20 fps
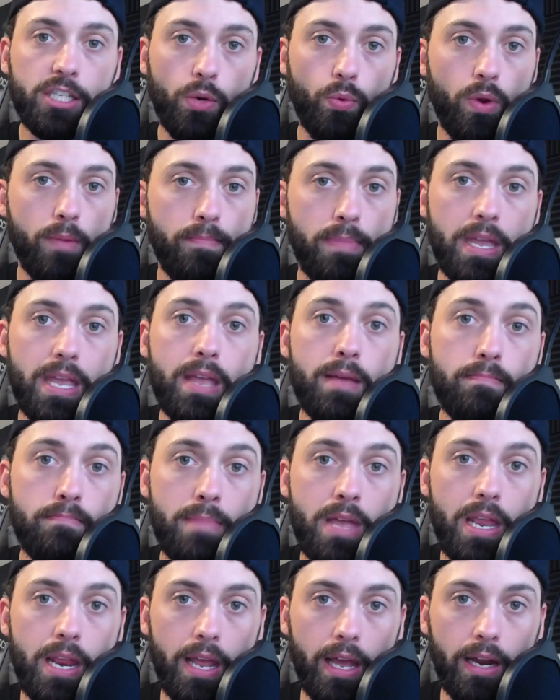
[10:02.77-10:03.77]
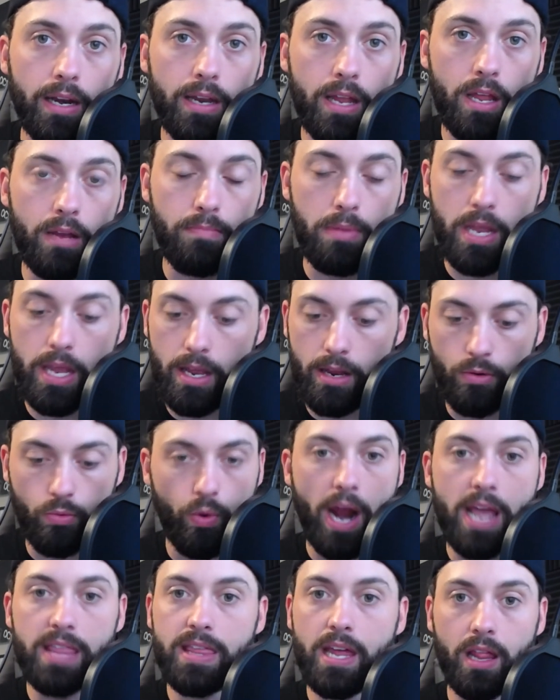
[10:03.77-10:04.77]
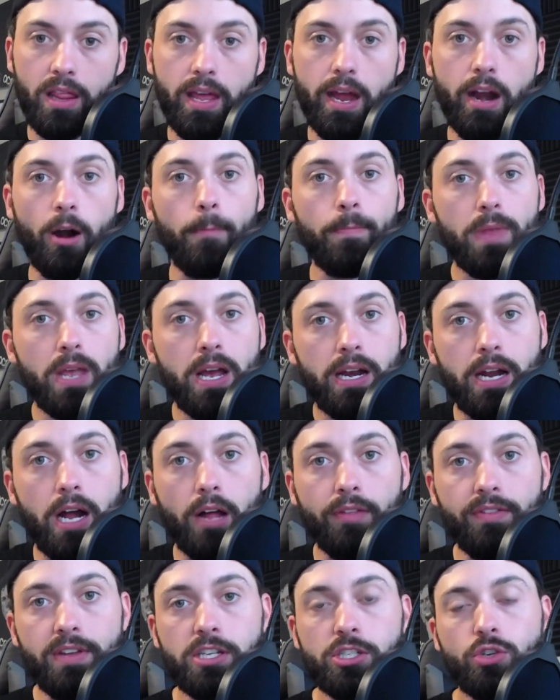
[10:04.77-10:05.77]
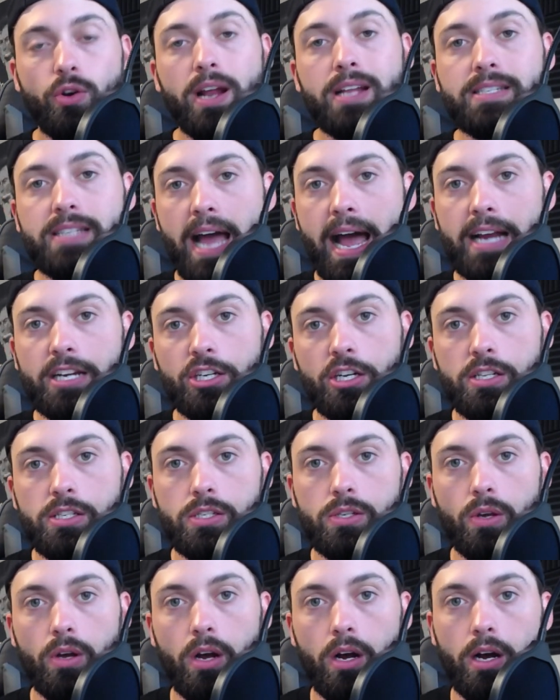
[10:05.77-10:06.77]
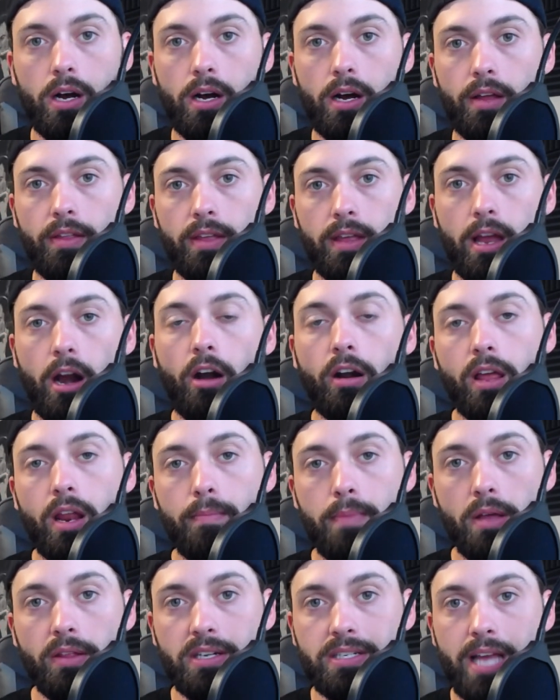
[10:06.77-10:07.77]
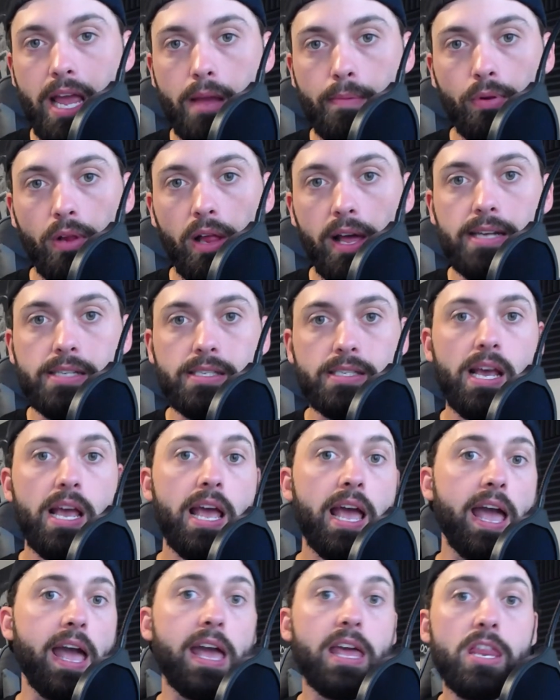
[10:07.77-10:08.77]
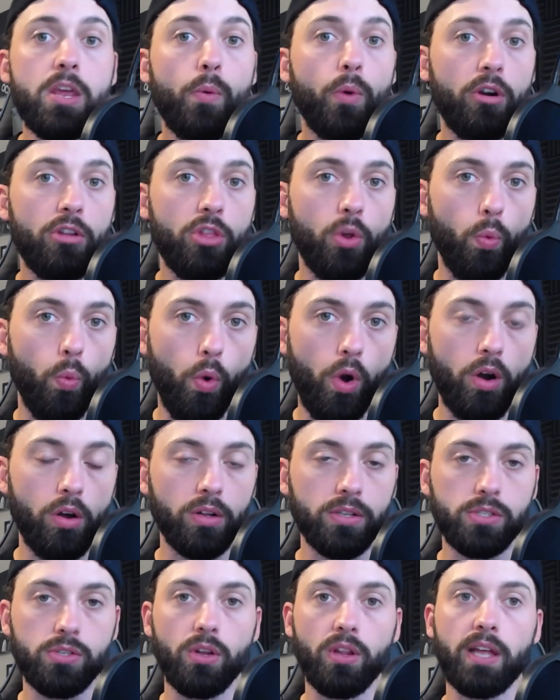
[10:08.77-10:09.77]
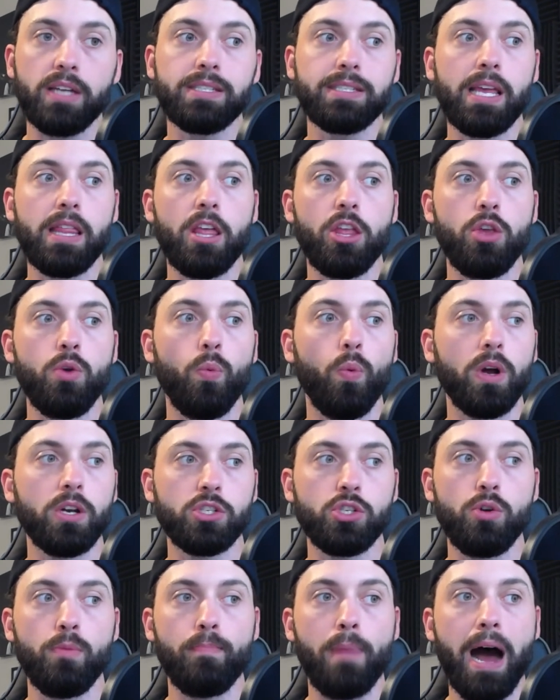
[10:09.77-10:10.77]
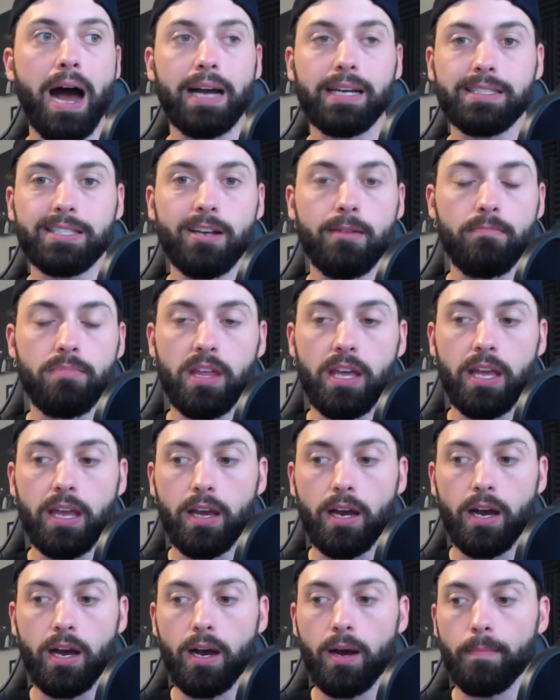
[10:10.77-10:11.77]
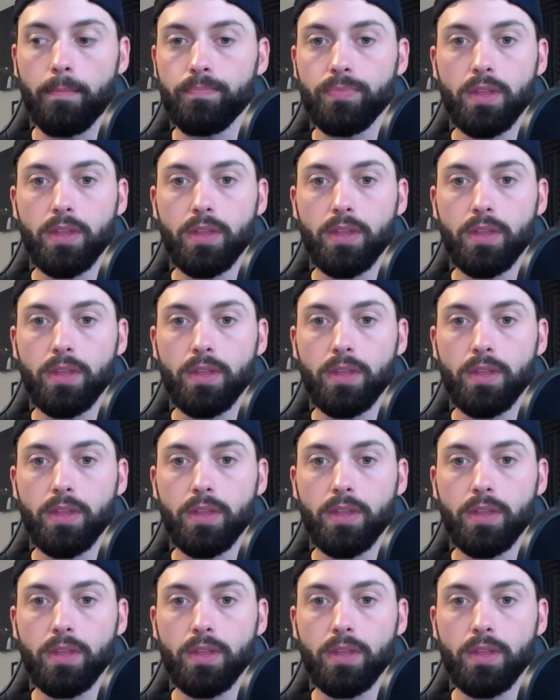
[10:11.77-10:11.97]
would be immediate. It'd be right then and there. Now, these transactions are going to be able to take place anywhere in the world. So let's say that you want to buy something